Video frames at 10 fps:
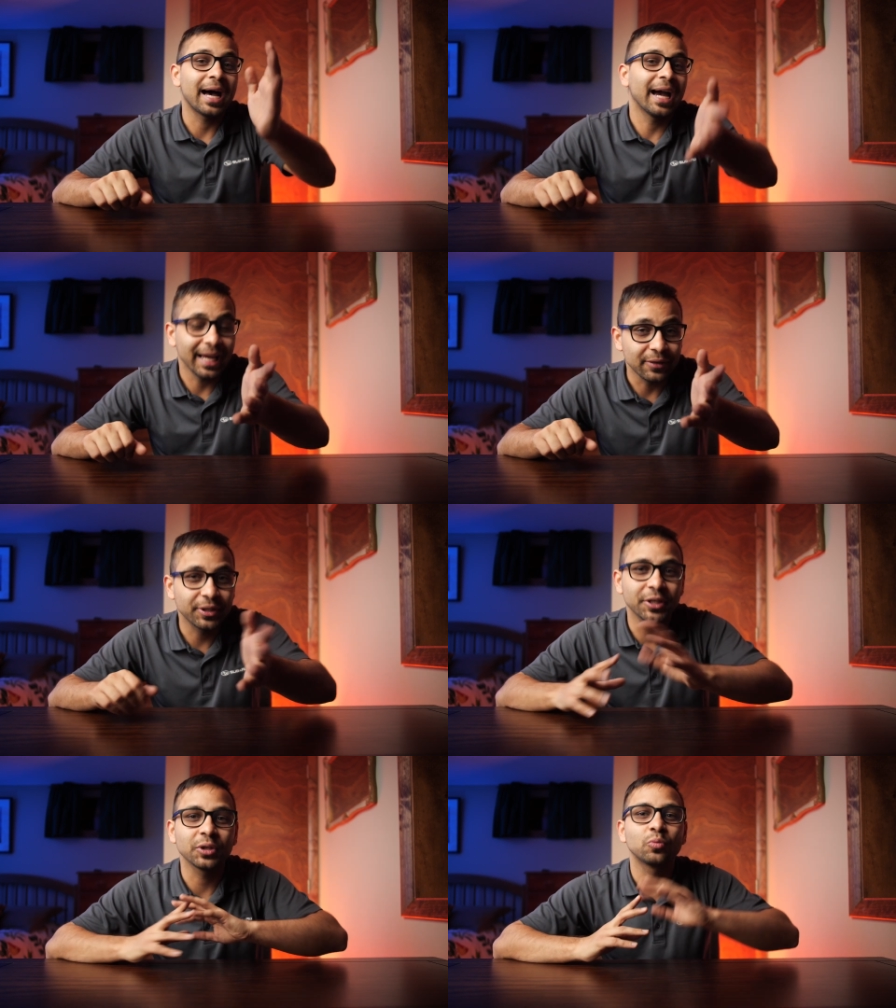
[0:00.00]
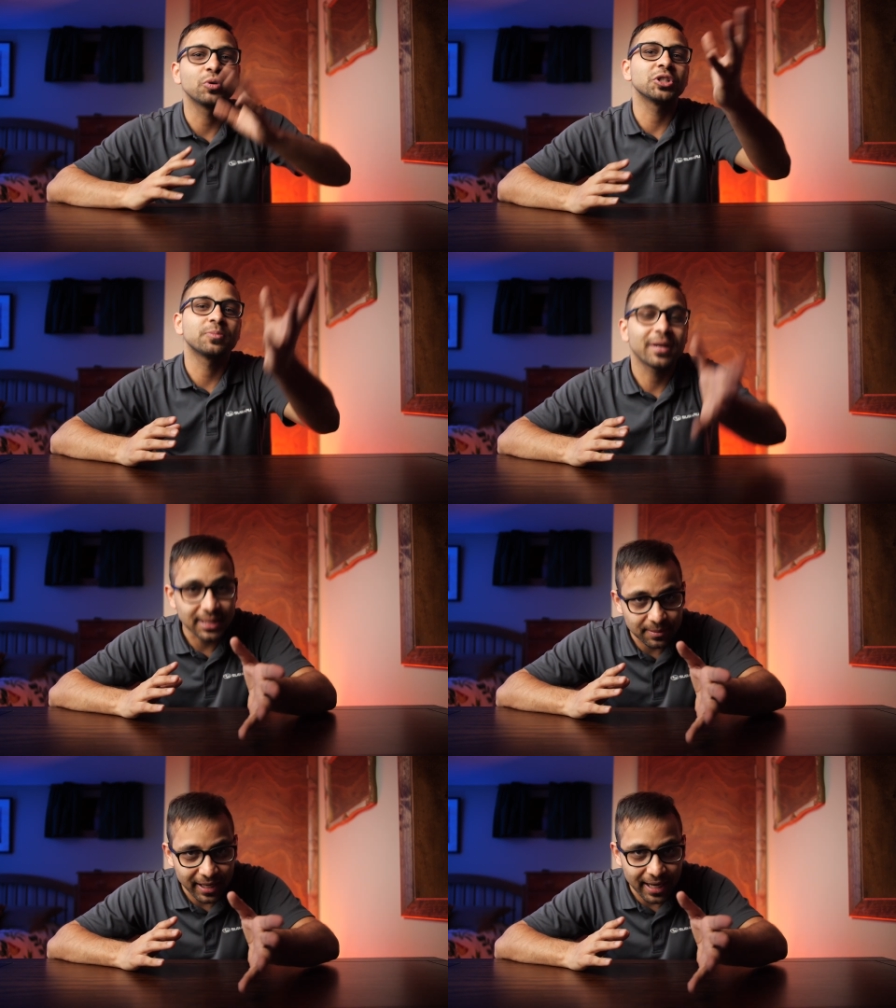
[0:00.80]
I have here, which is my
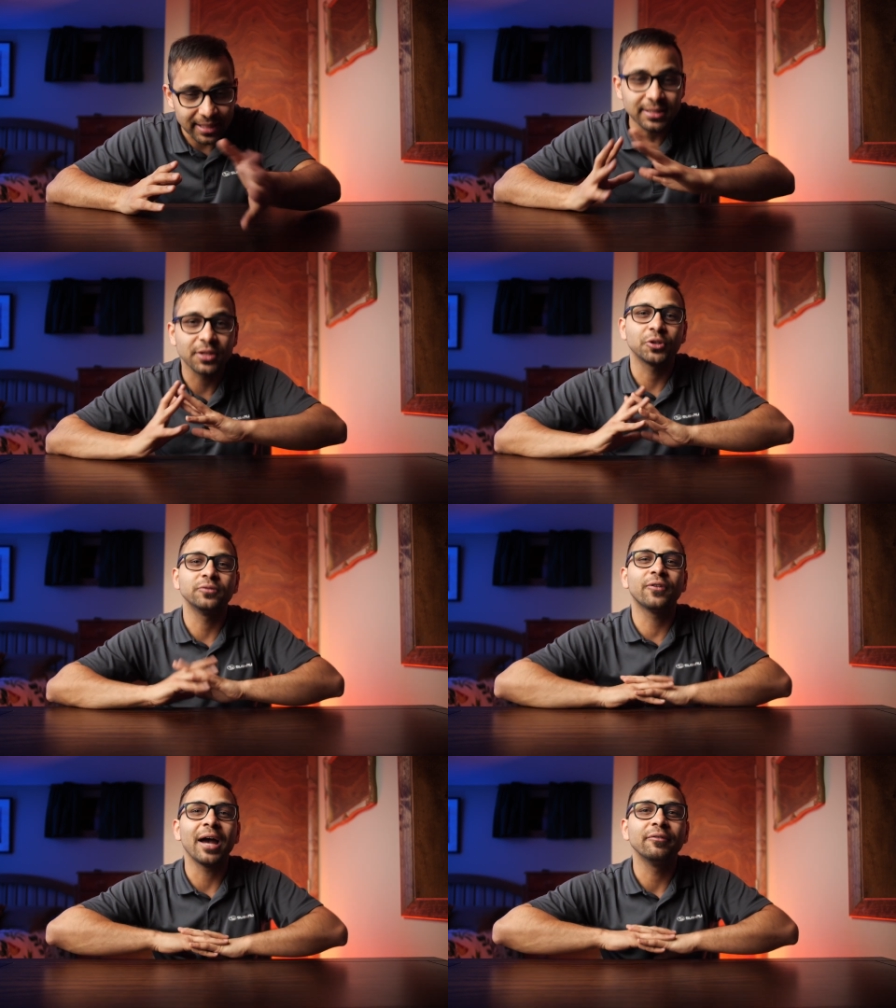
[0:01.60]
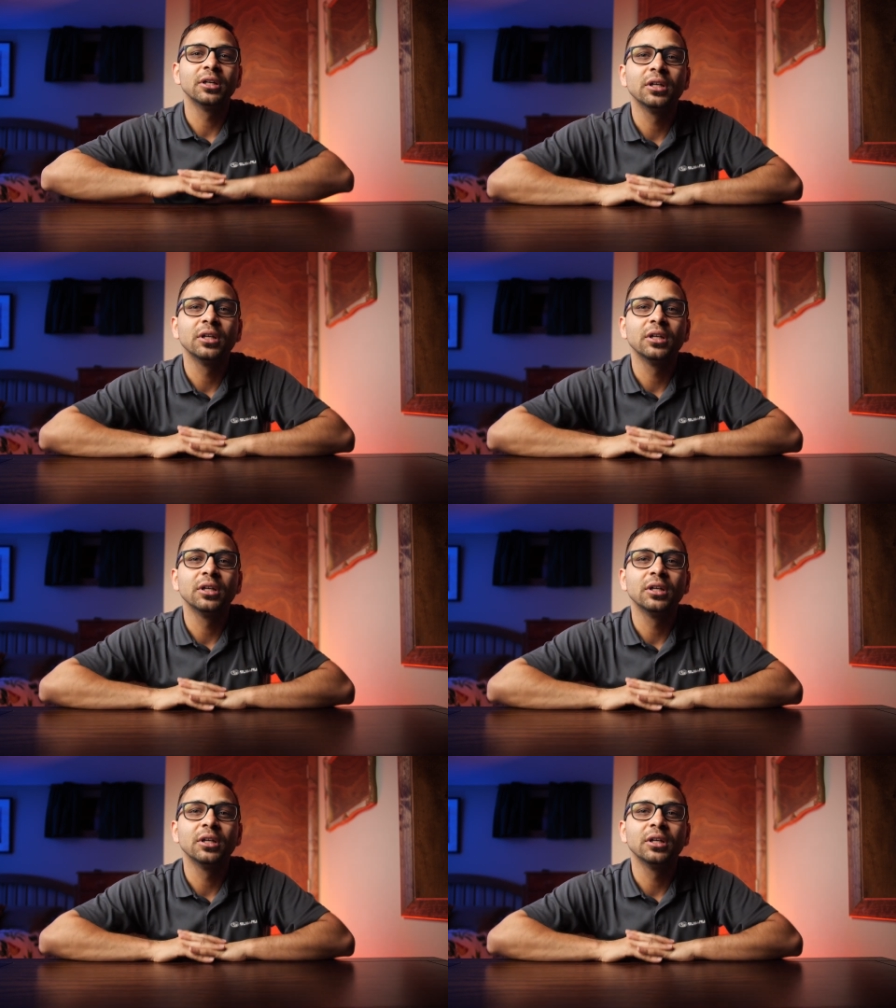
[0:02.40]
Sigma 18 to 35.